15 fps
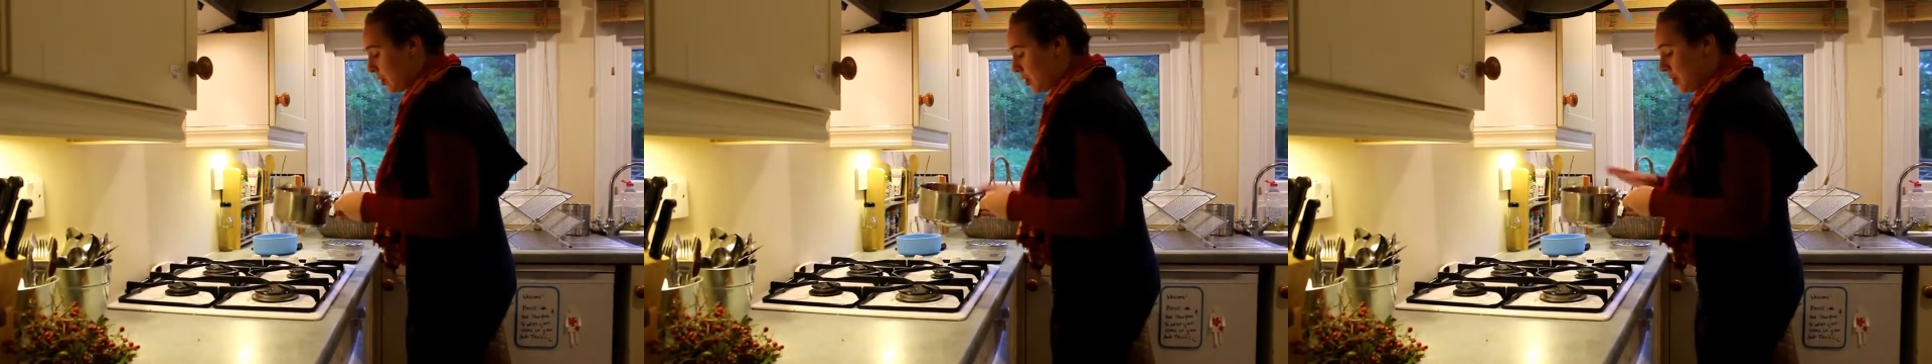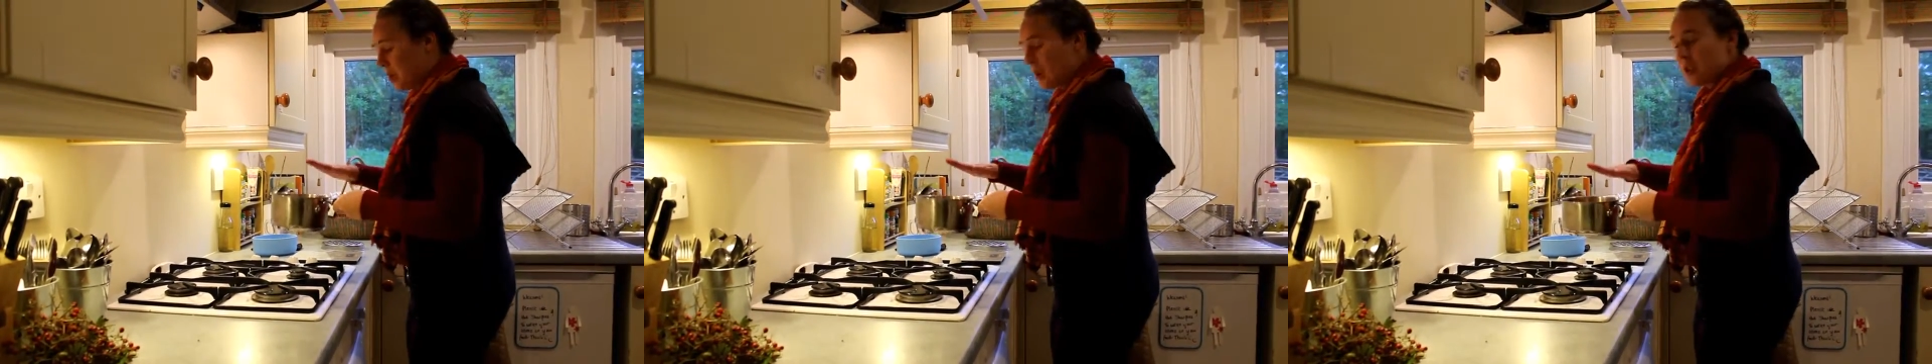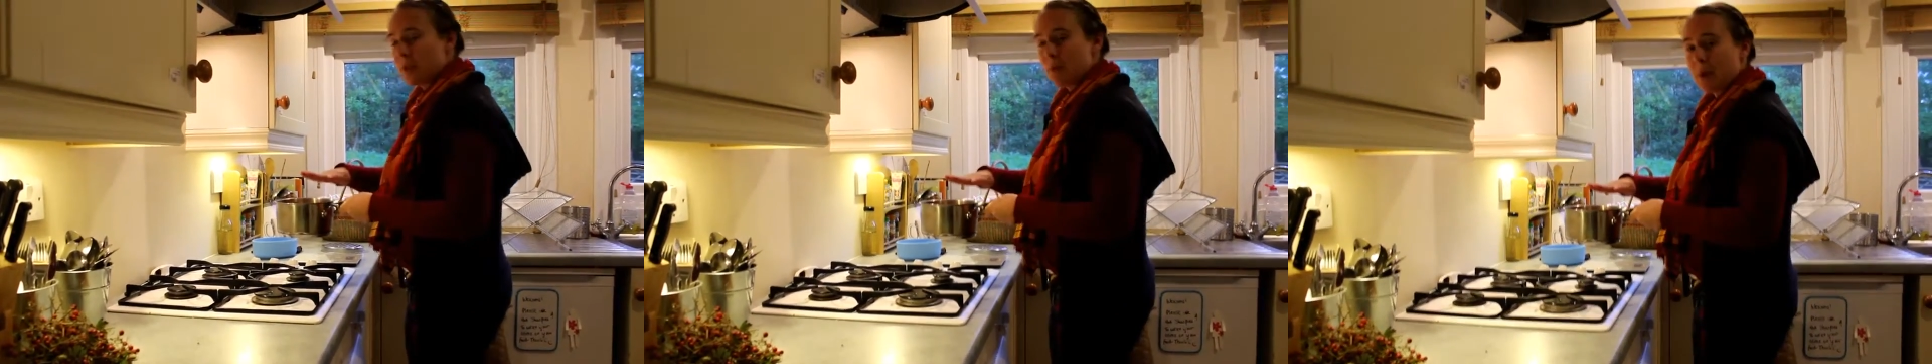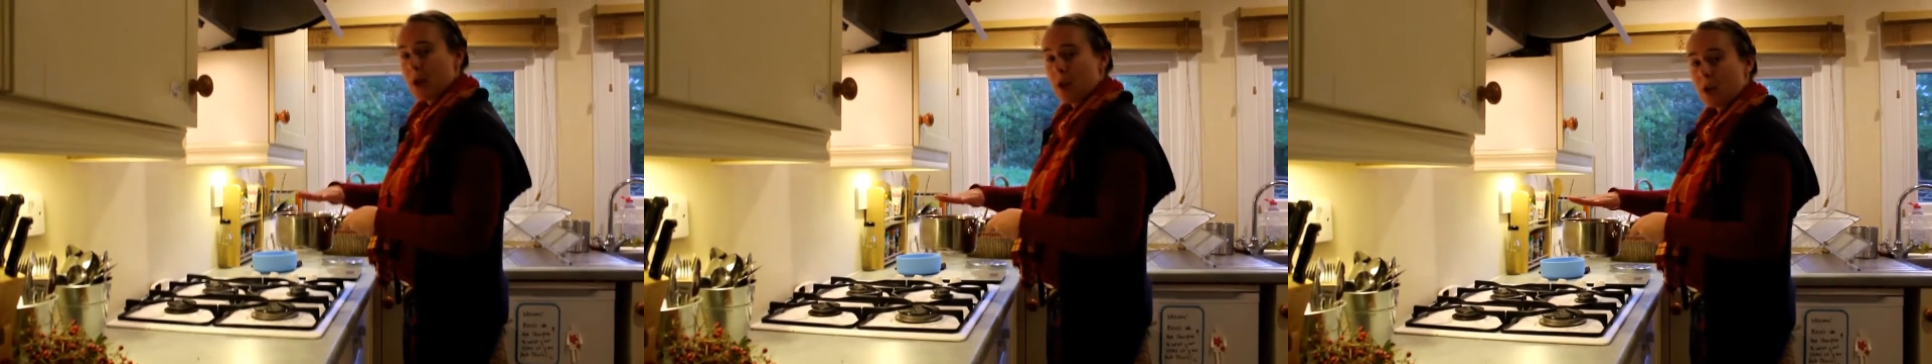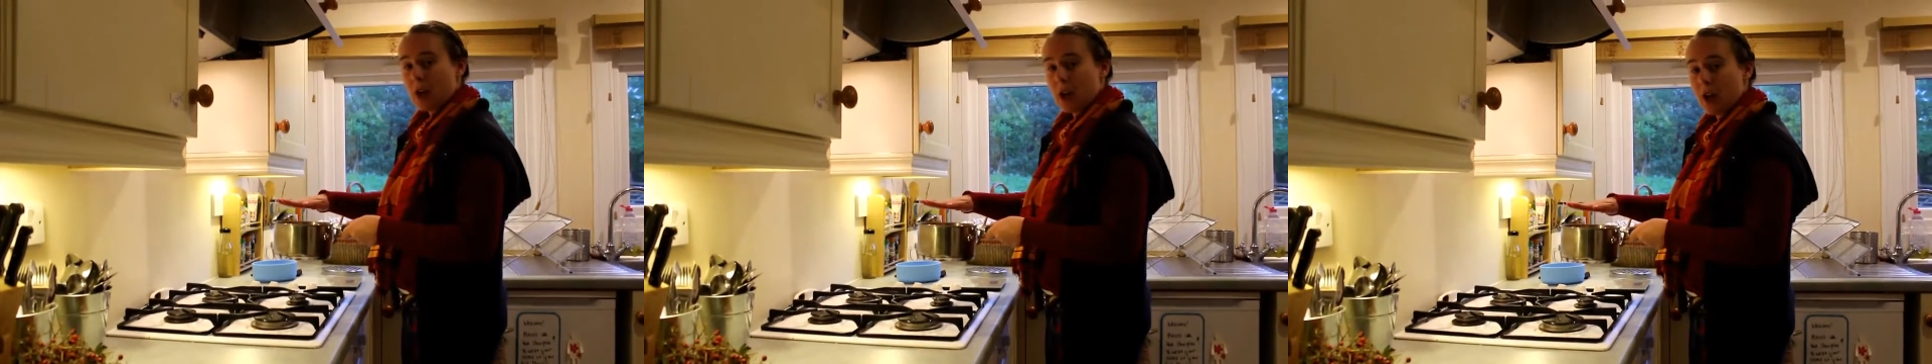to just
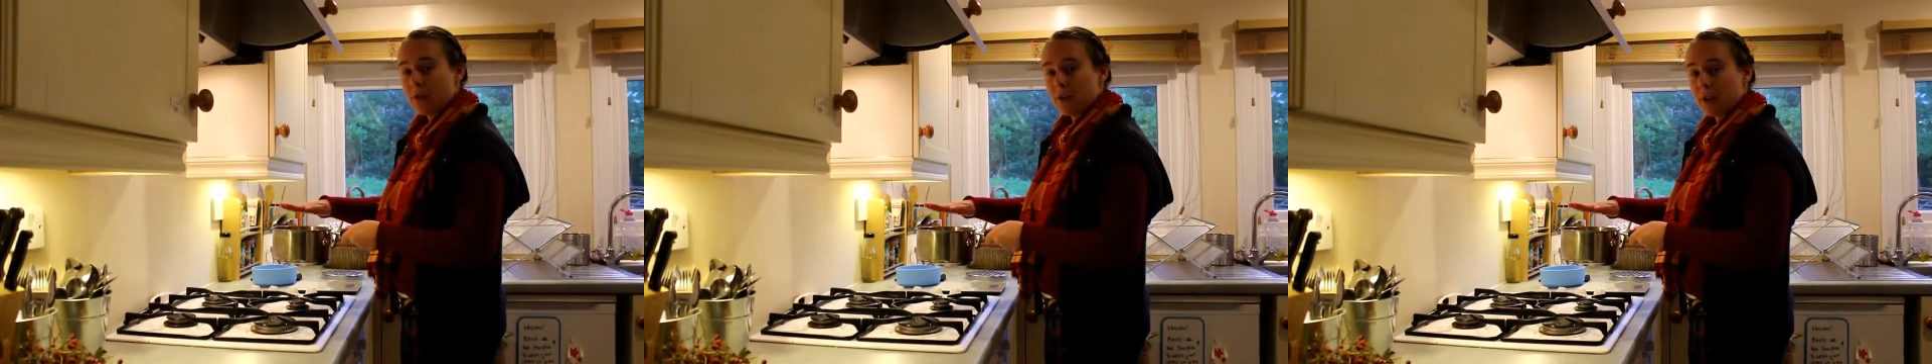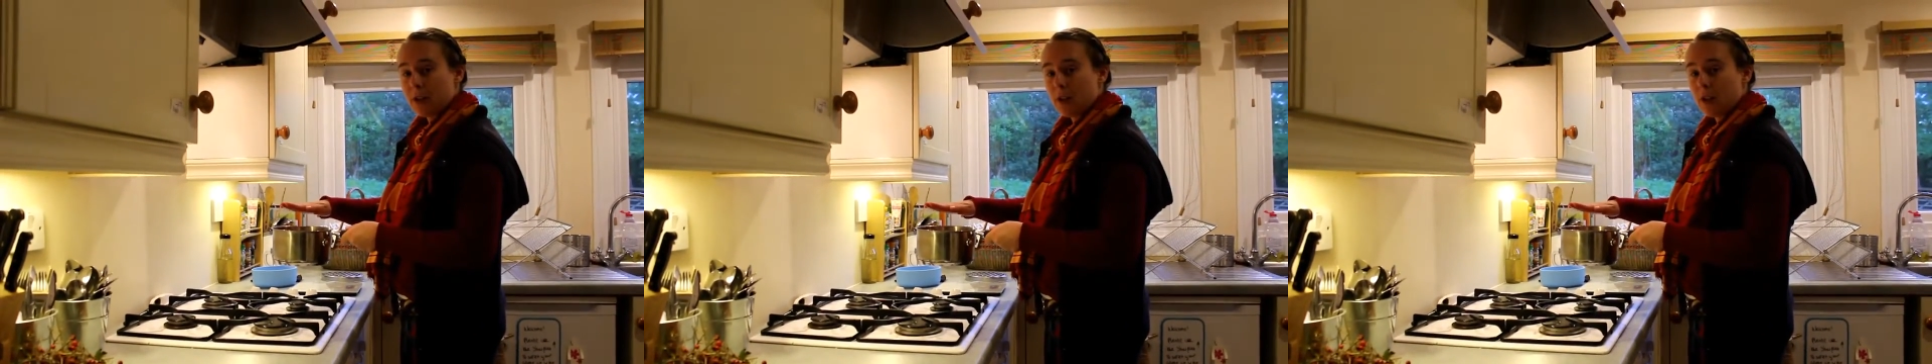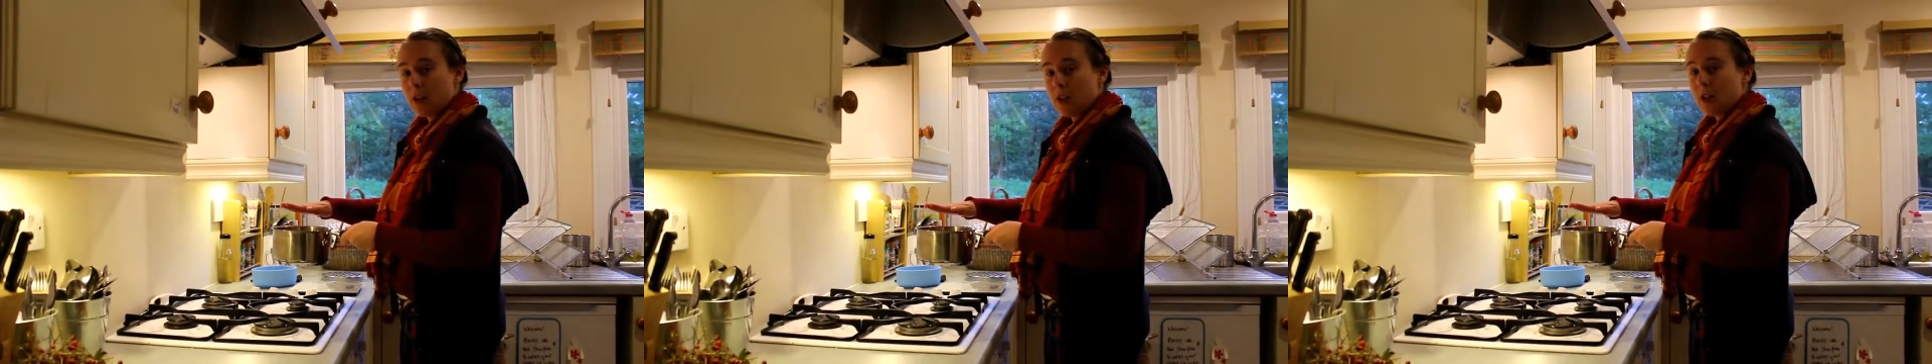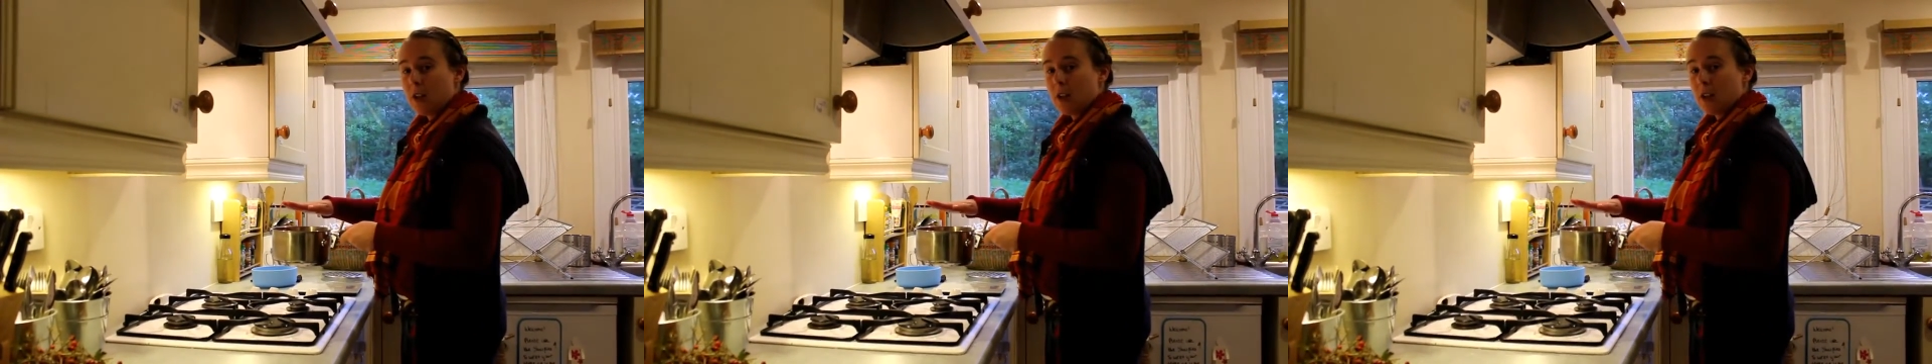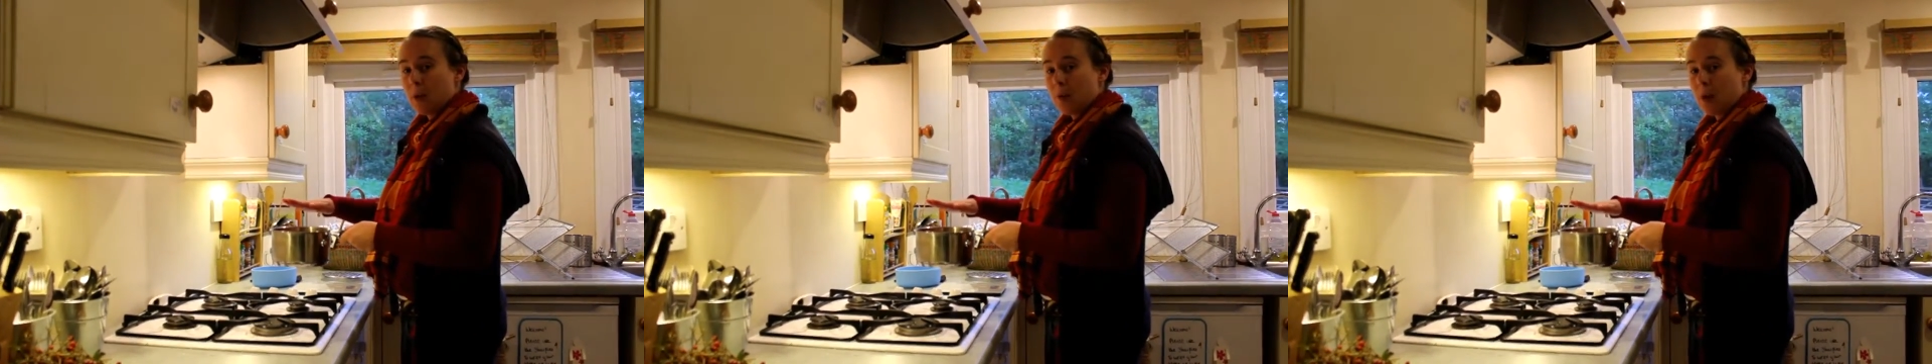about cover
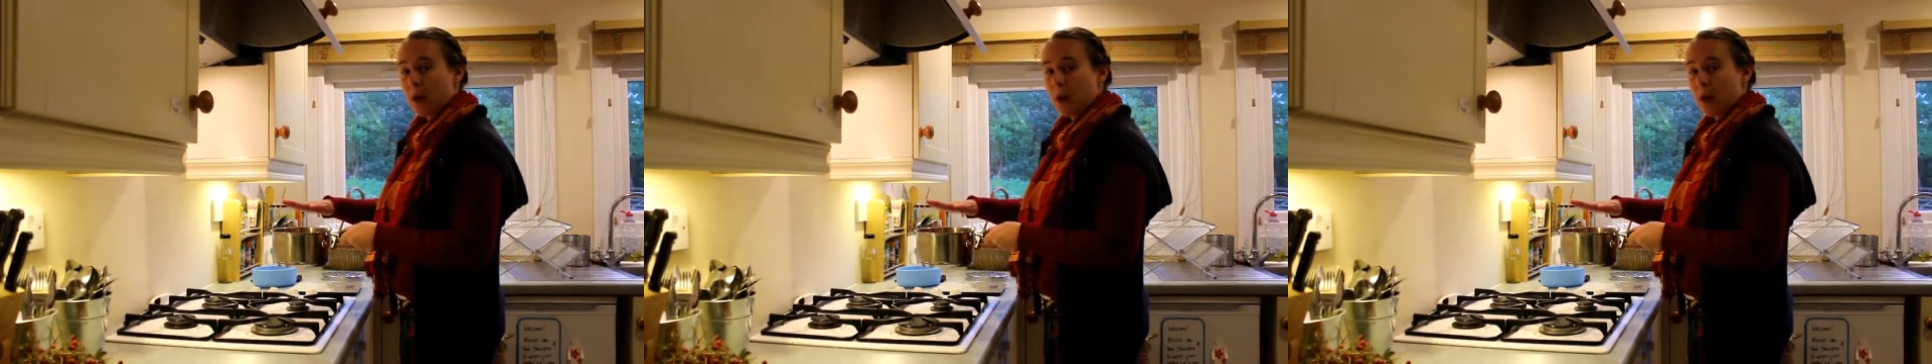the